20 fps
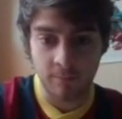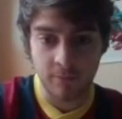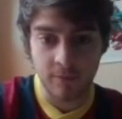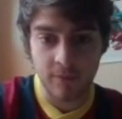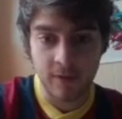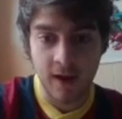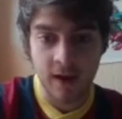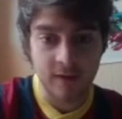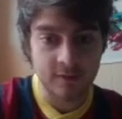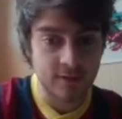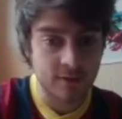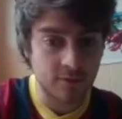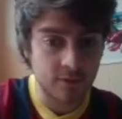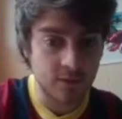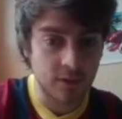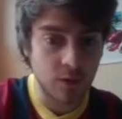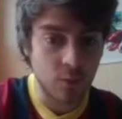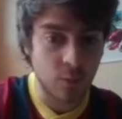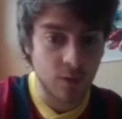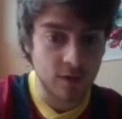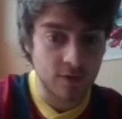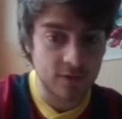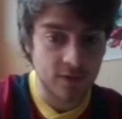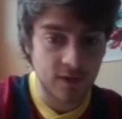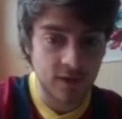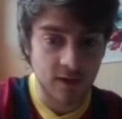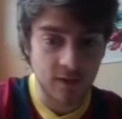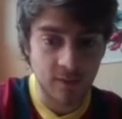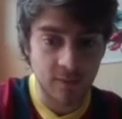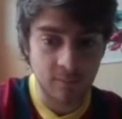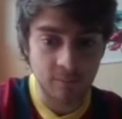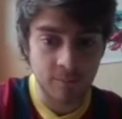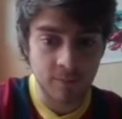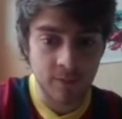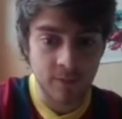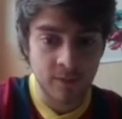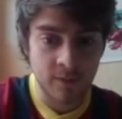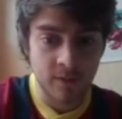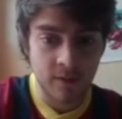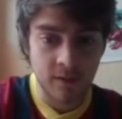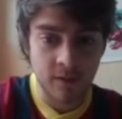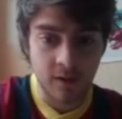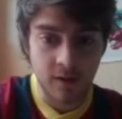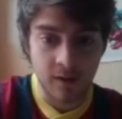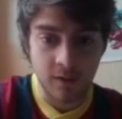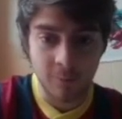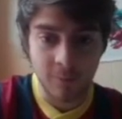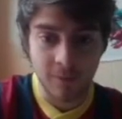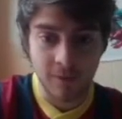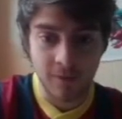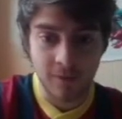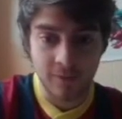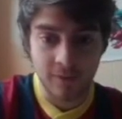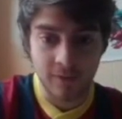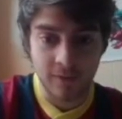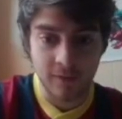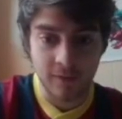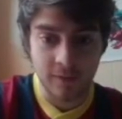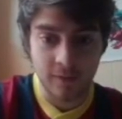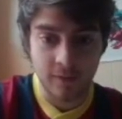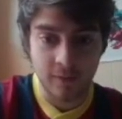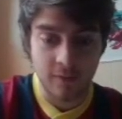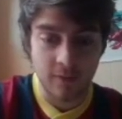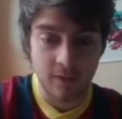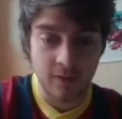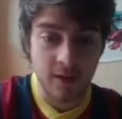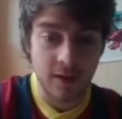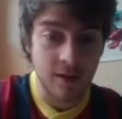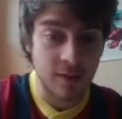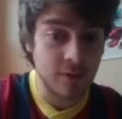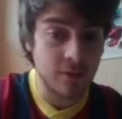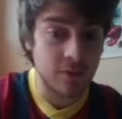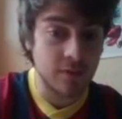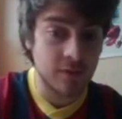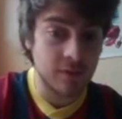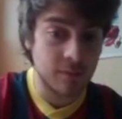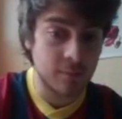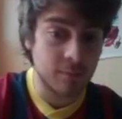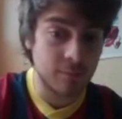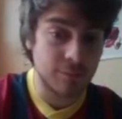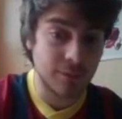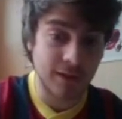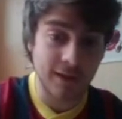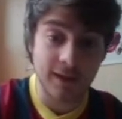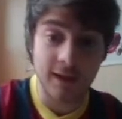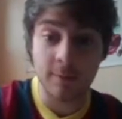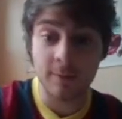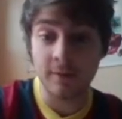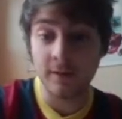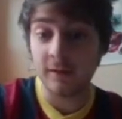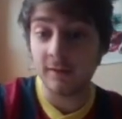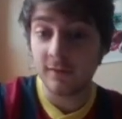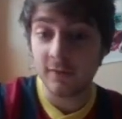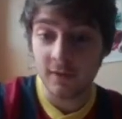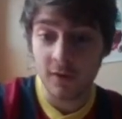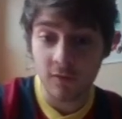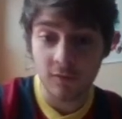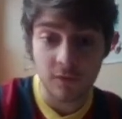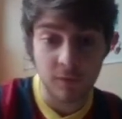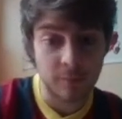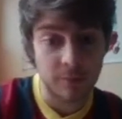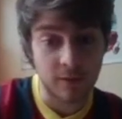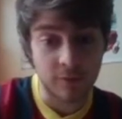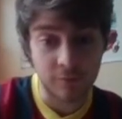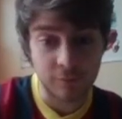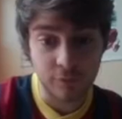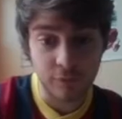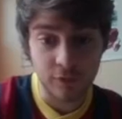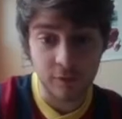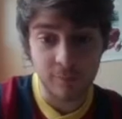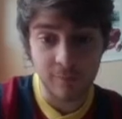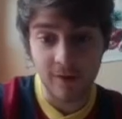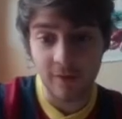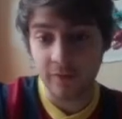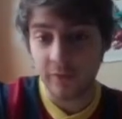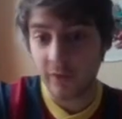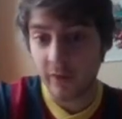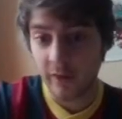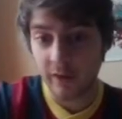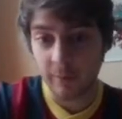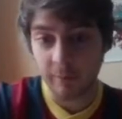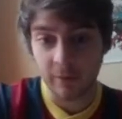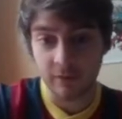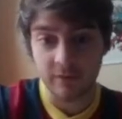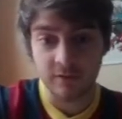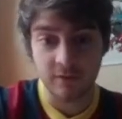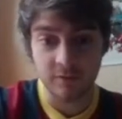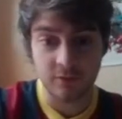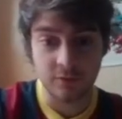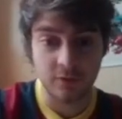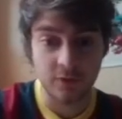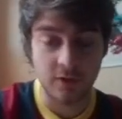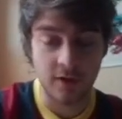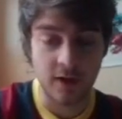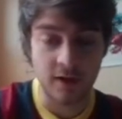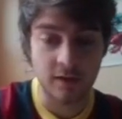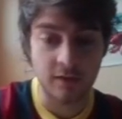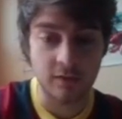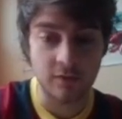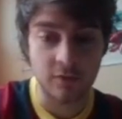Aston Villa, West Ham, and then in the blank game week itself, they play Fulham. After that, they play Sheffield United.